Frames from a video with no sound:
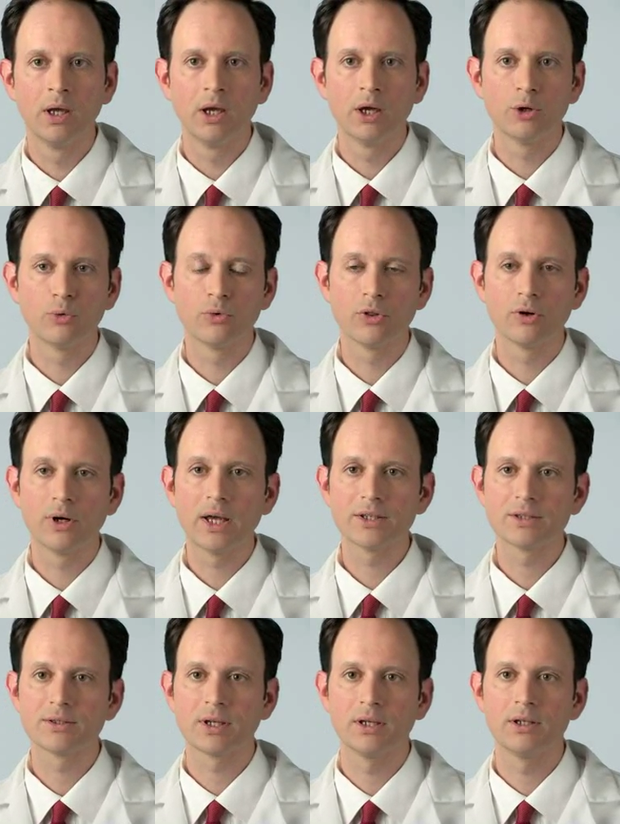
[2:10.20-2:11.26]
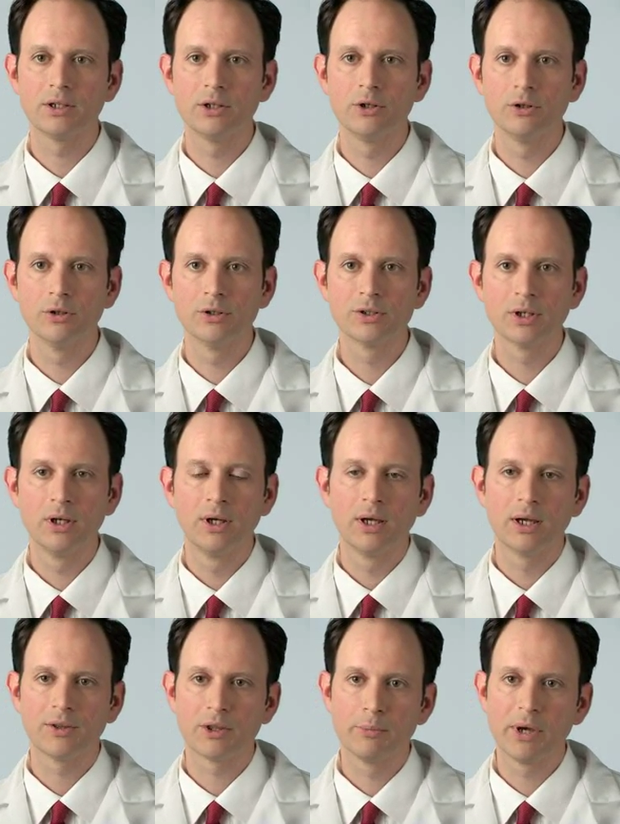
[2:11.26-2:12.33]
And over the last ten years,
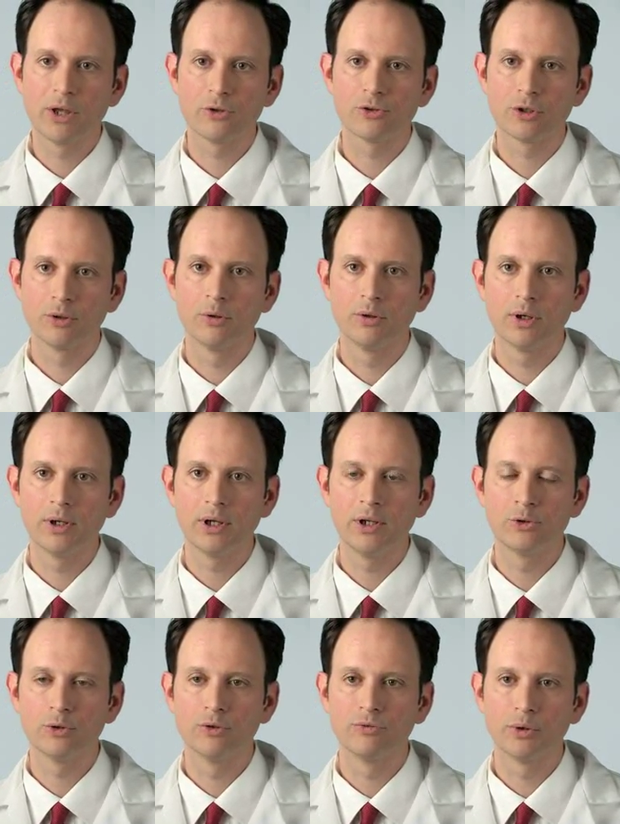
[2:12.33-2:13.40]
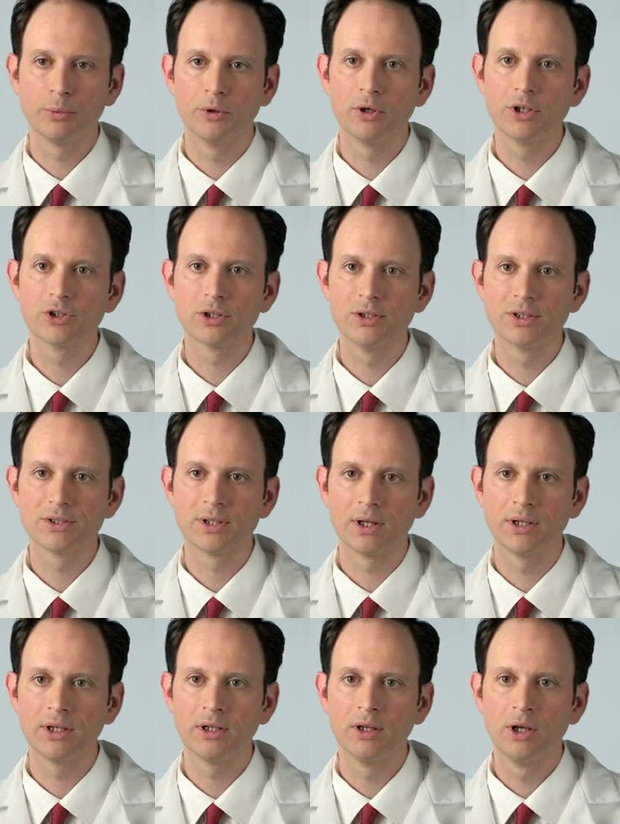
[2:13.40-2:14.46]
at the Mass General Atrial Fibrillation
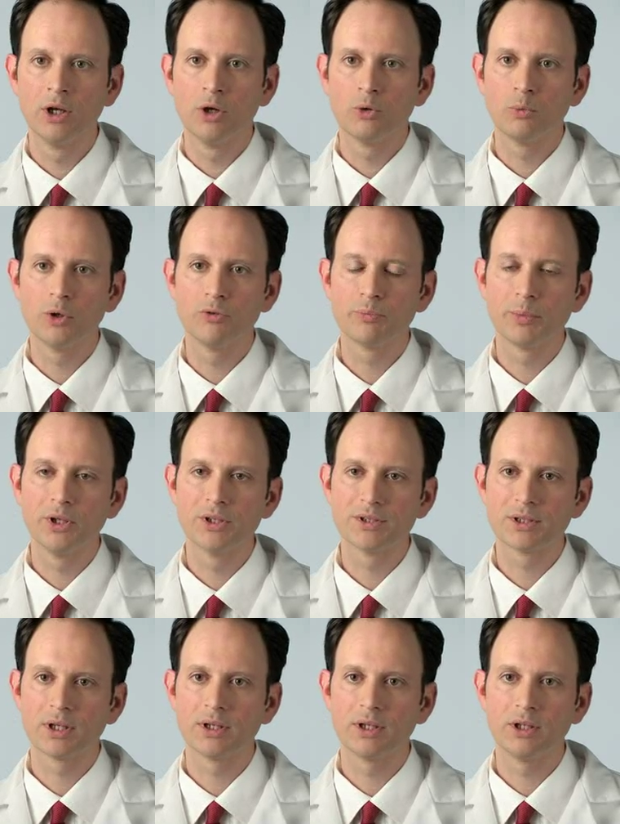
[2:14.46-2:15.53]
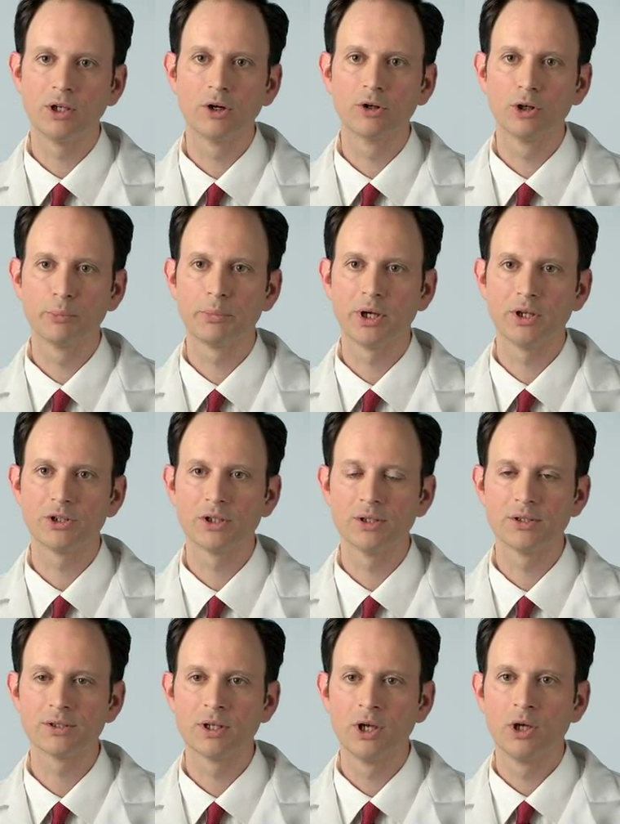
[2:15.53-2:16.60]
Study, we've been studying younger
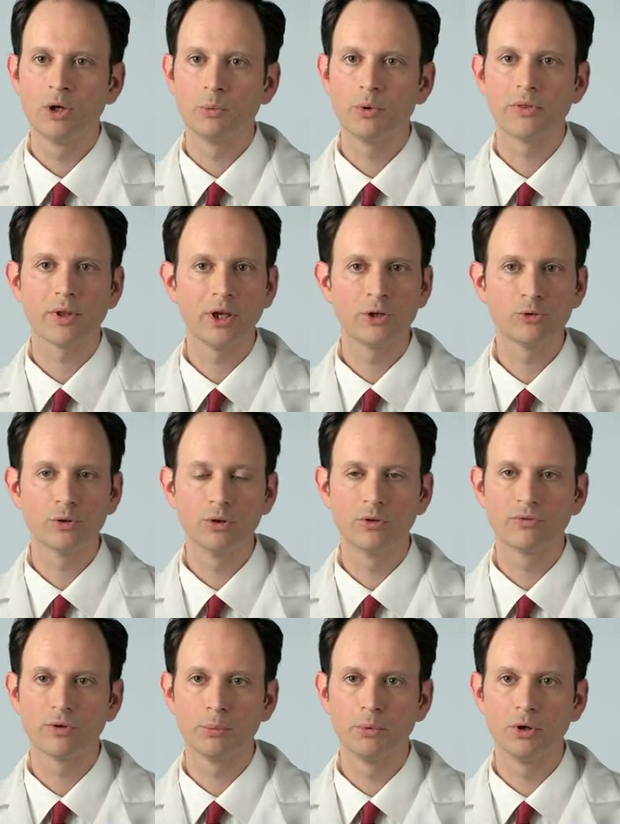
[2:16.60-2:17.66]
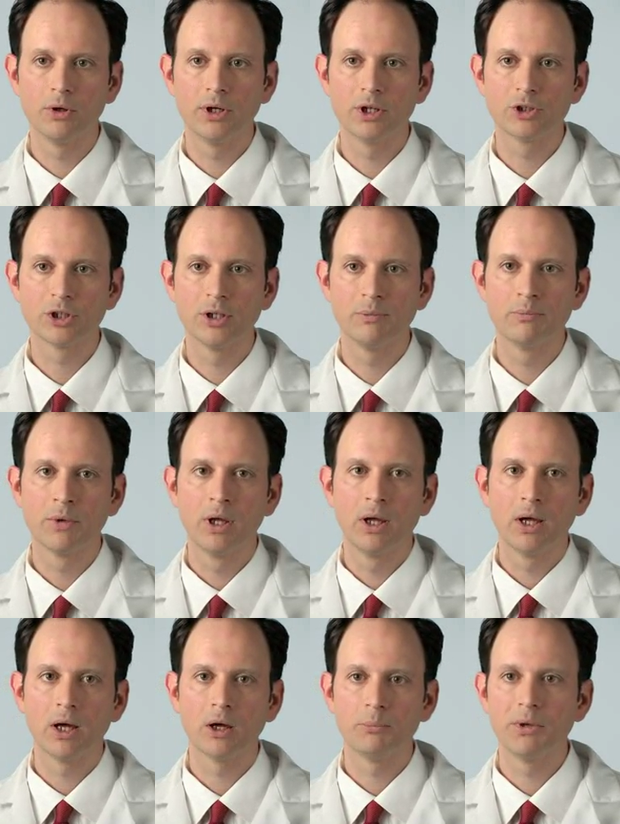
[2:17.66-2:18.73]
patients with atrial fibrillation
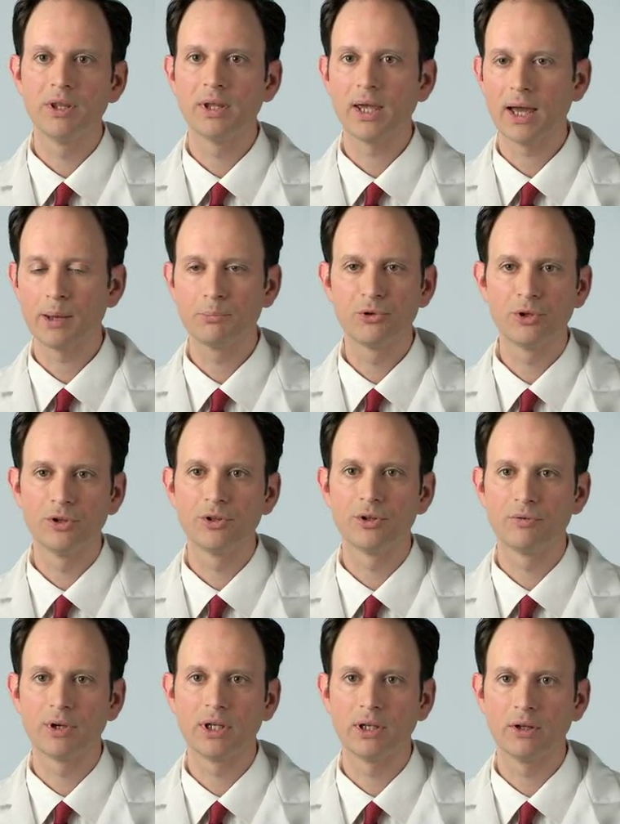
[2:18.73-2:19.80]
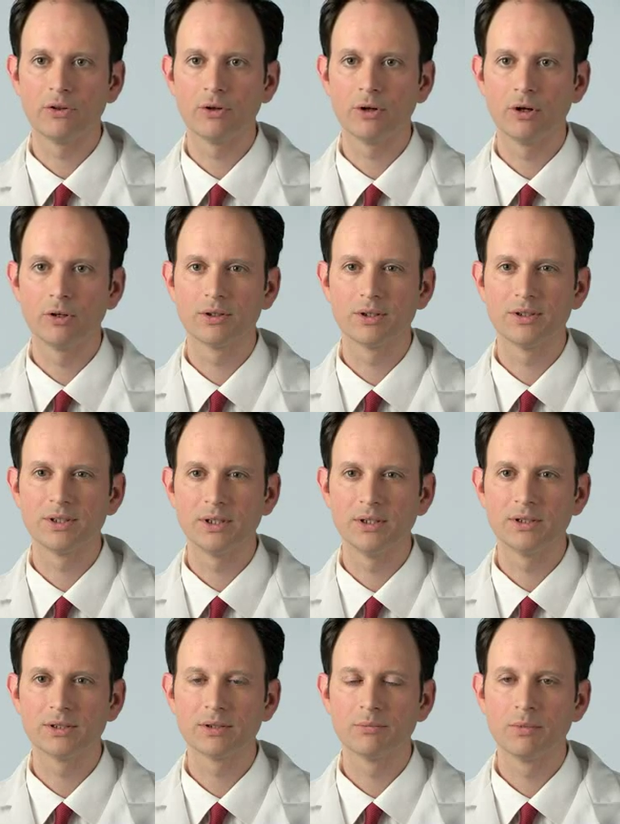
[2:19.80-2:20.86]
um, in the absence of any other heart
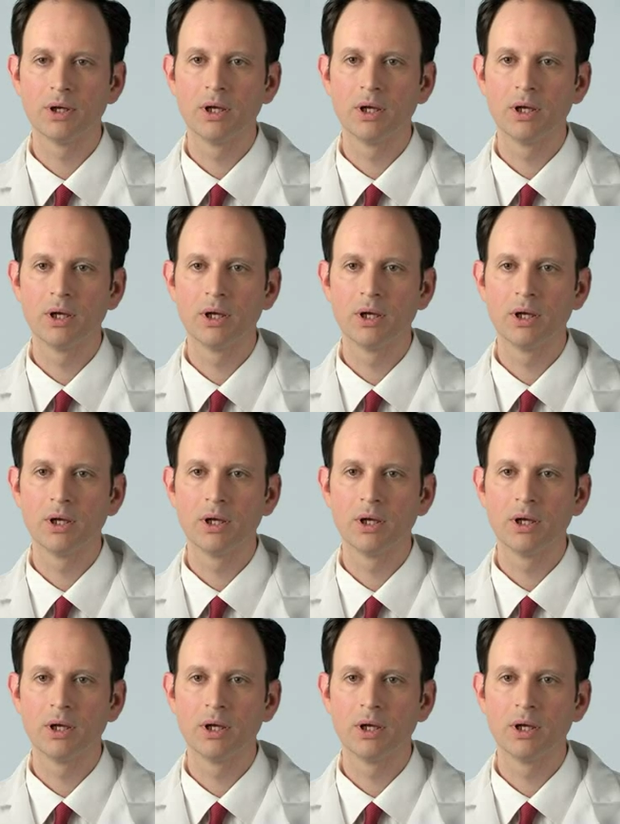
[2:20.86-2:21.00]
disease.